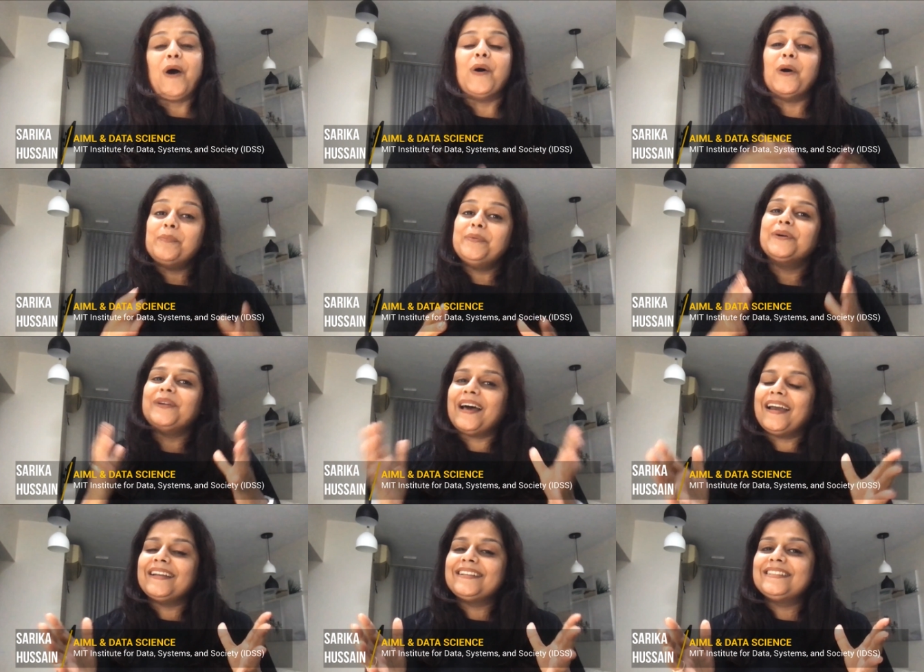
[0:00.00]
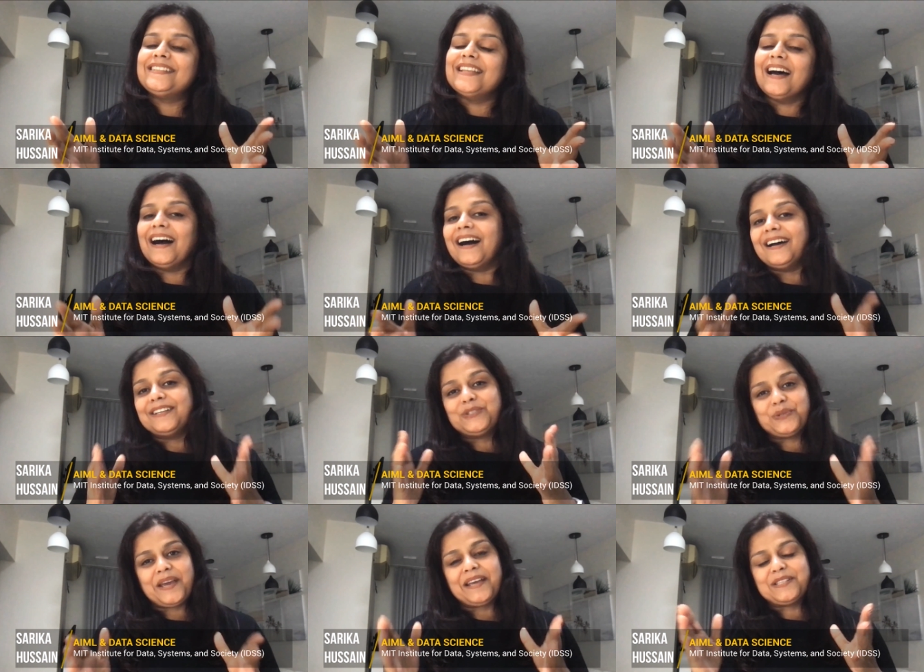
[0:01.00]
Hope you liked uh,
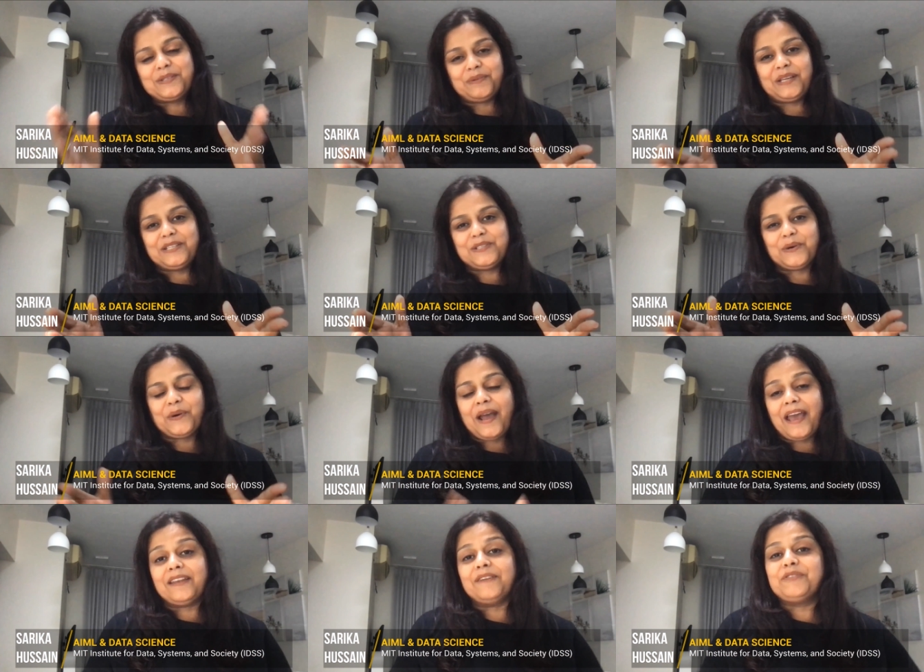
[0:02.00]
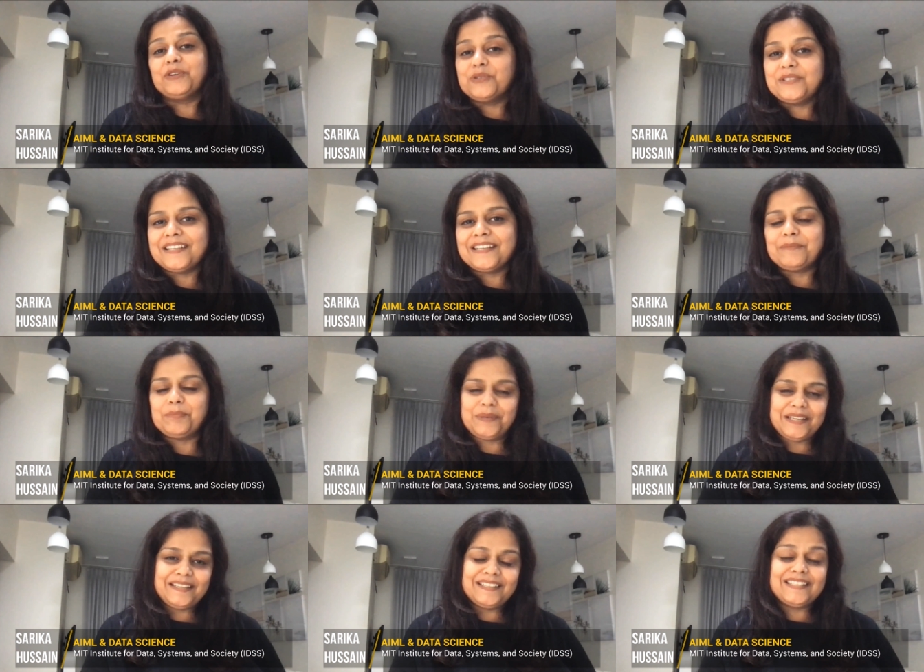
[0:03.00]
today's video and if you did
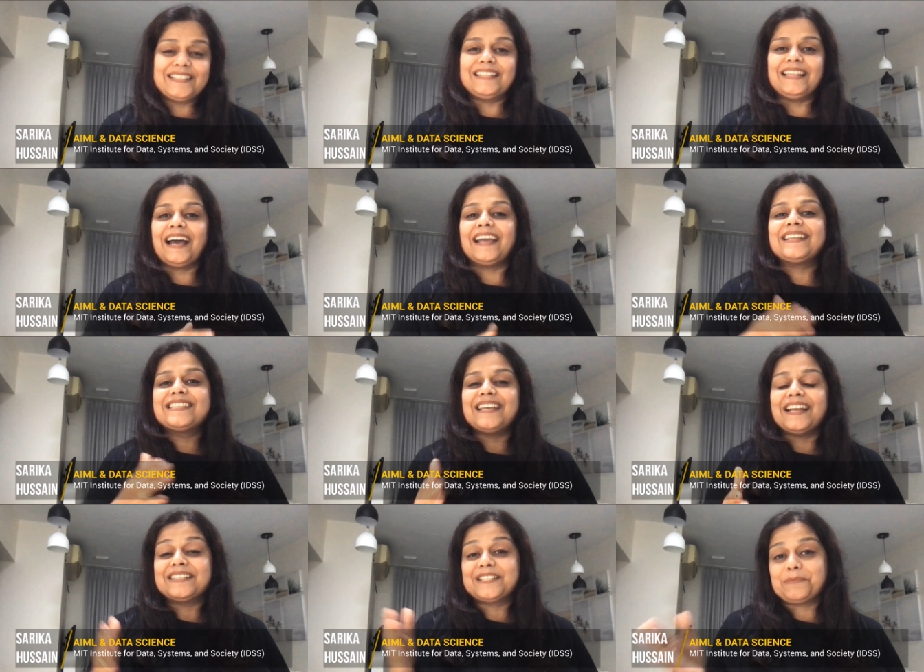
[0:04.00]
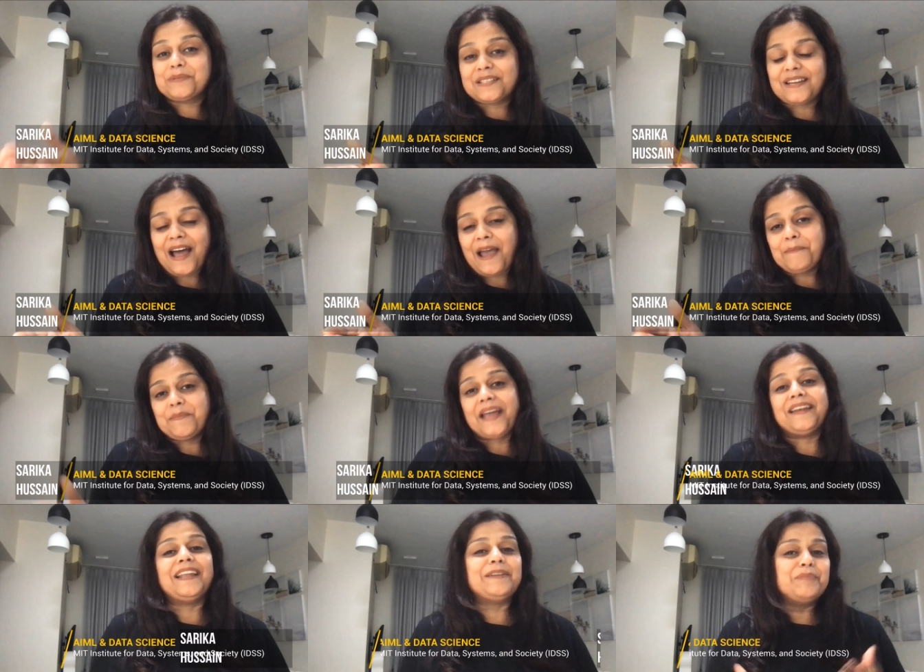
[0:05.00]
please like share subscribe
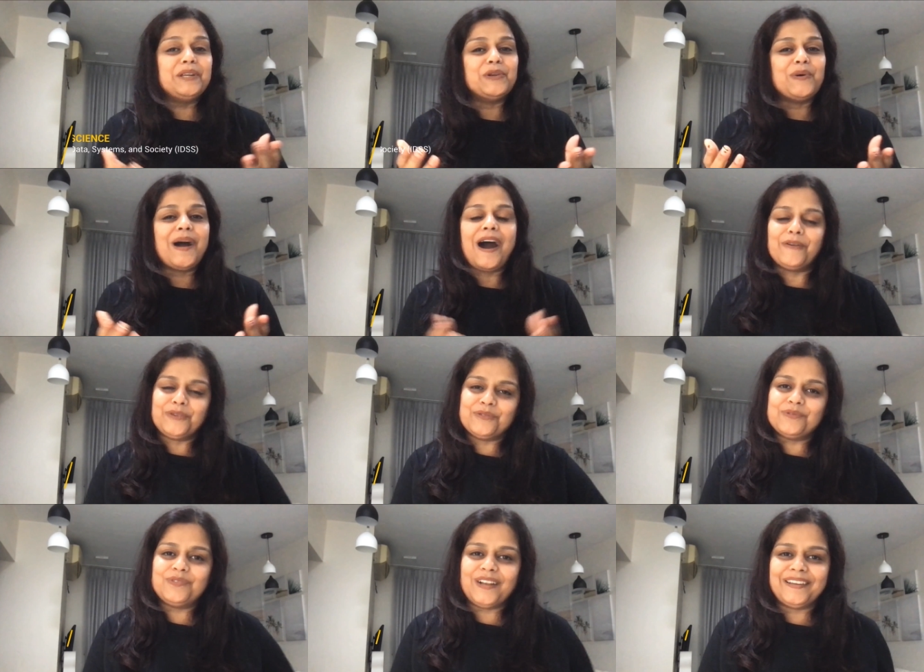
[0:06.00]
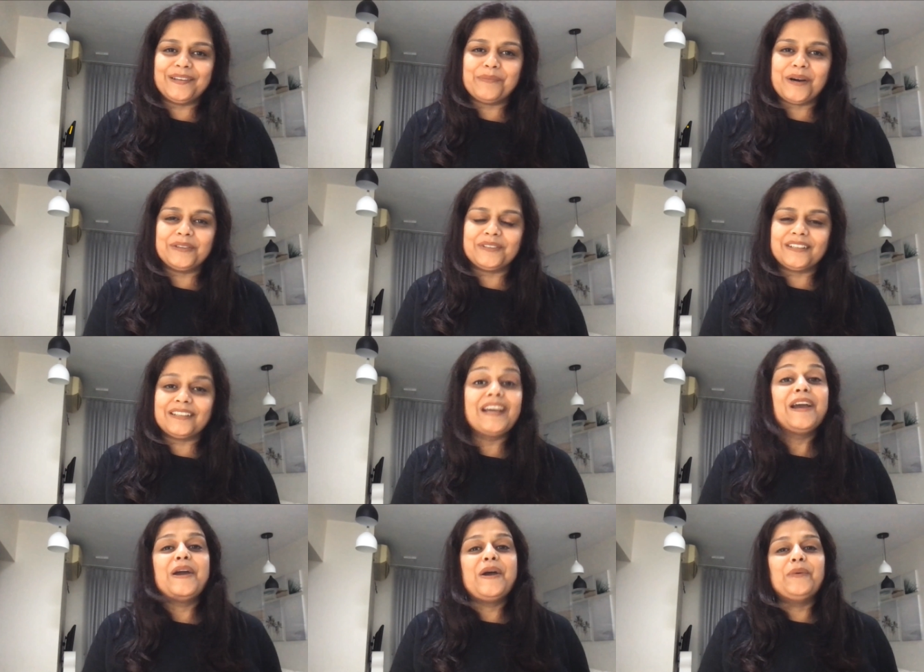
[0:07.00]
and let me know how you felt about it
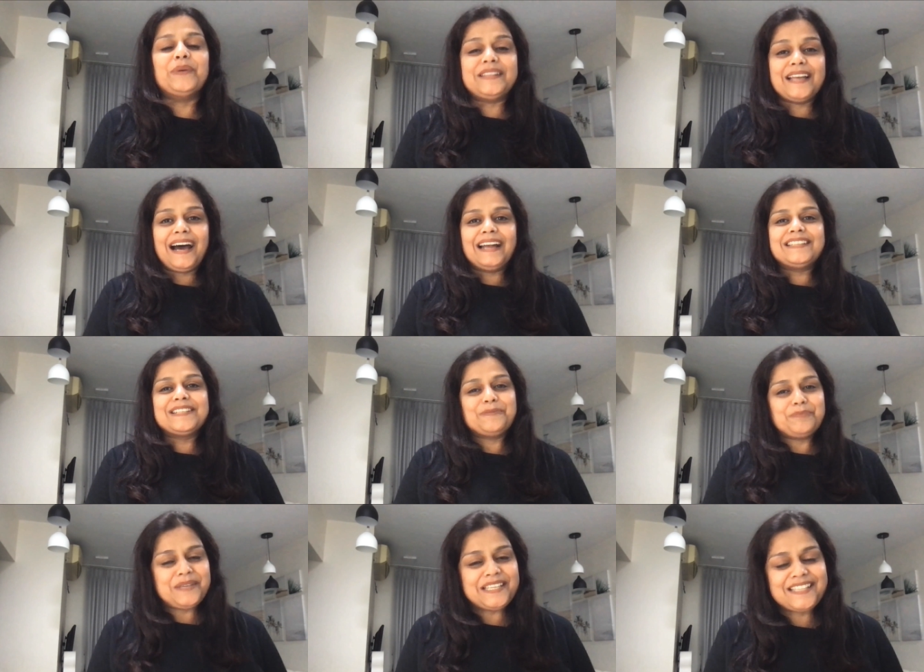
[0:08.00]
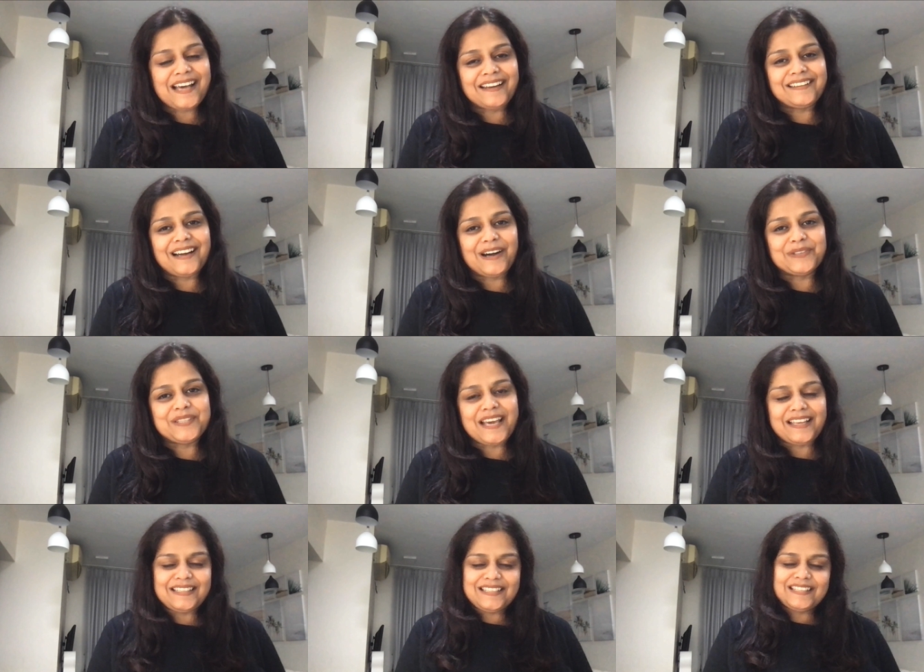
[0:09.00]
with that, me Sarika
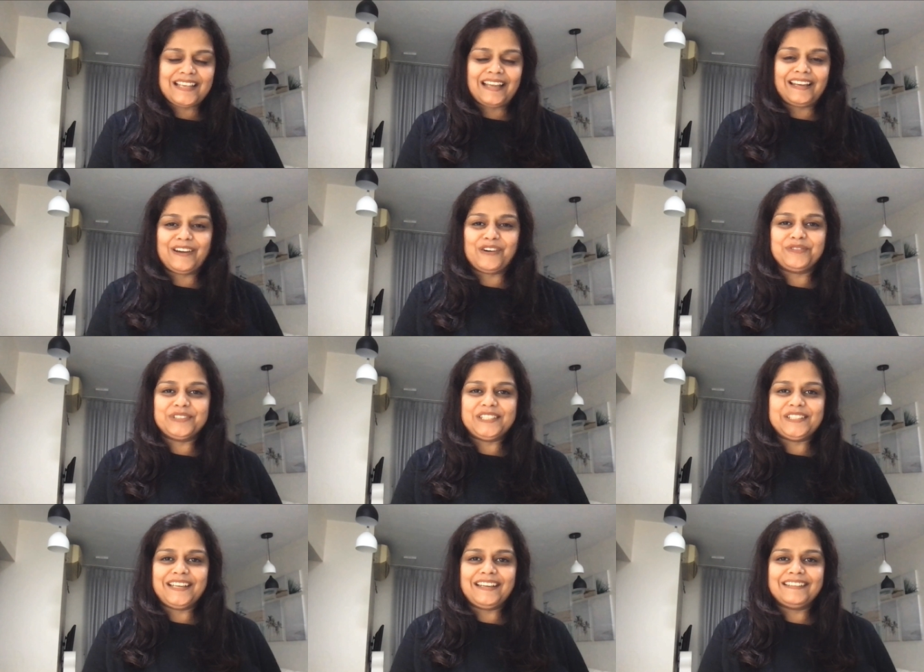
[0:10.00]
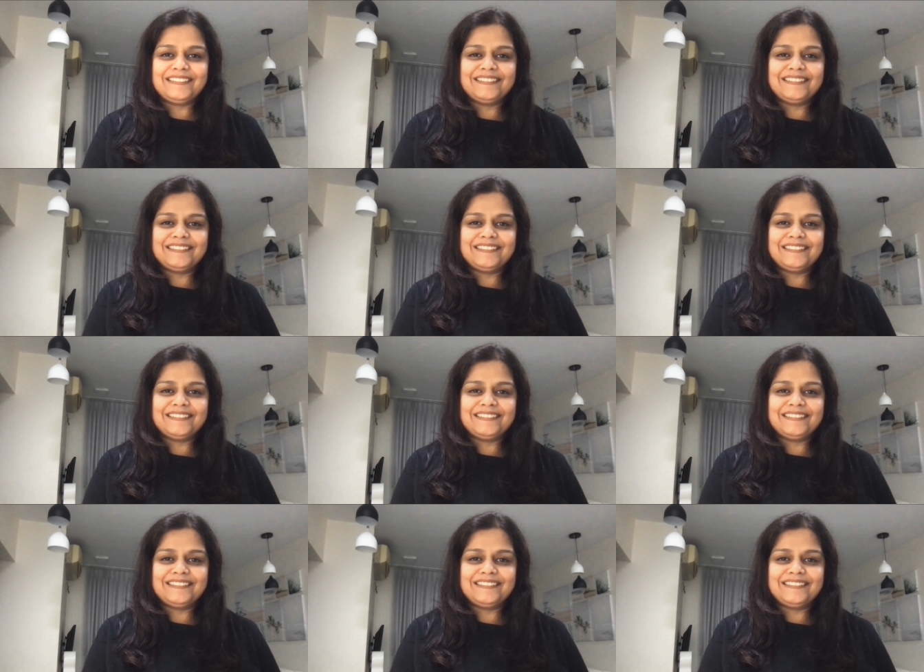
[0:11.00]
Hussain signing off for today.